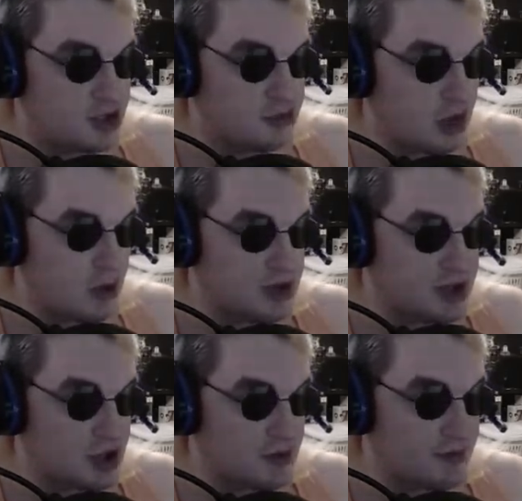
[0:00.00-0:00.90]
Drones
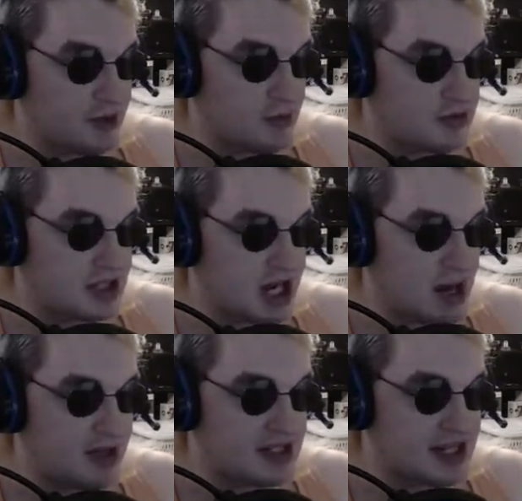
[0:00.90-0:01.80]
are the most
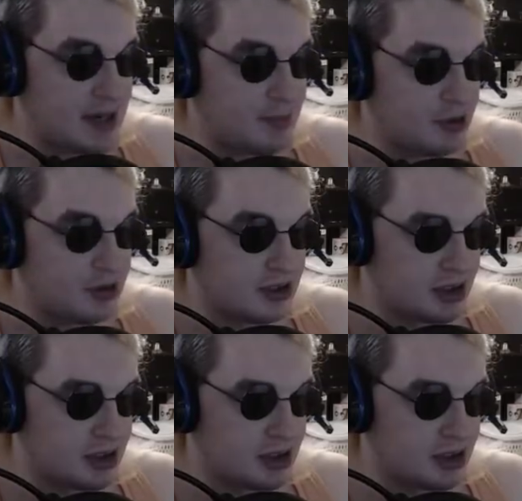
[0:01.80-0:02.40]
common example.